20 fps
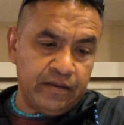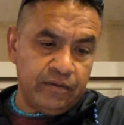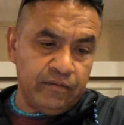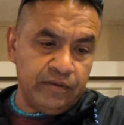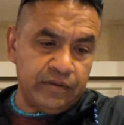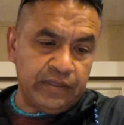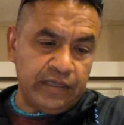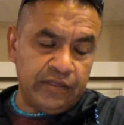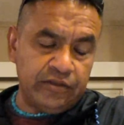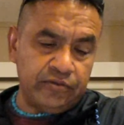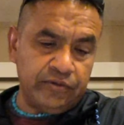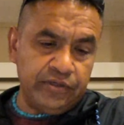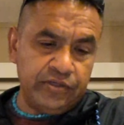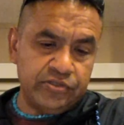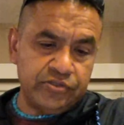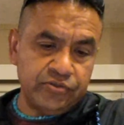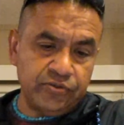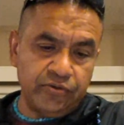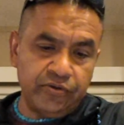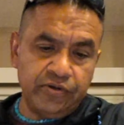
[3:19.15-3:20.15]
With that 3
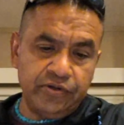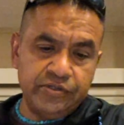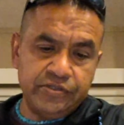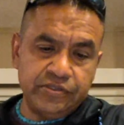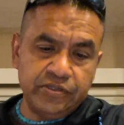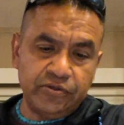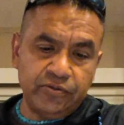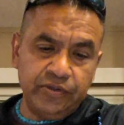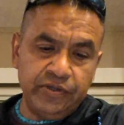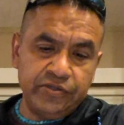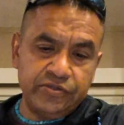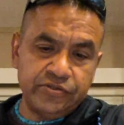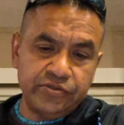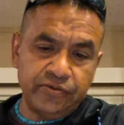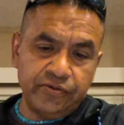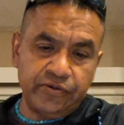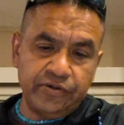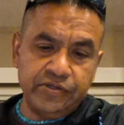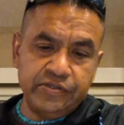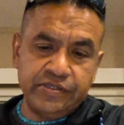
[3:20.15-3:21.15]
of Swords, the Queen of
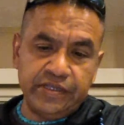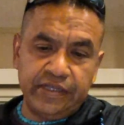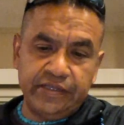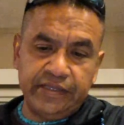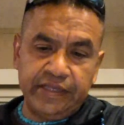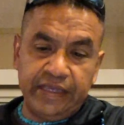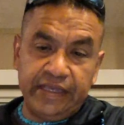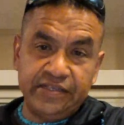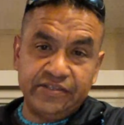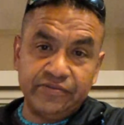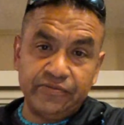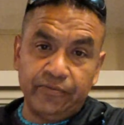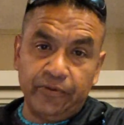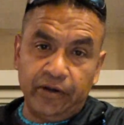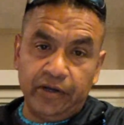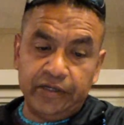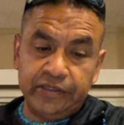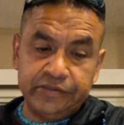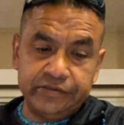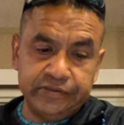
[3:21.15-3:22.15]
Swords, and the Ace of
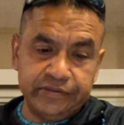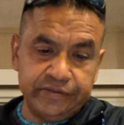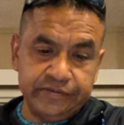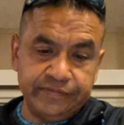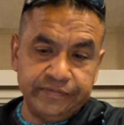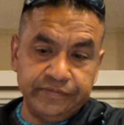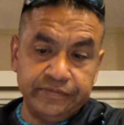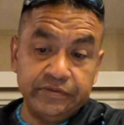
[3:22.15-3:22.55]
Wands,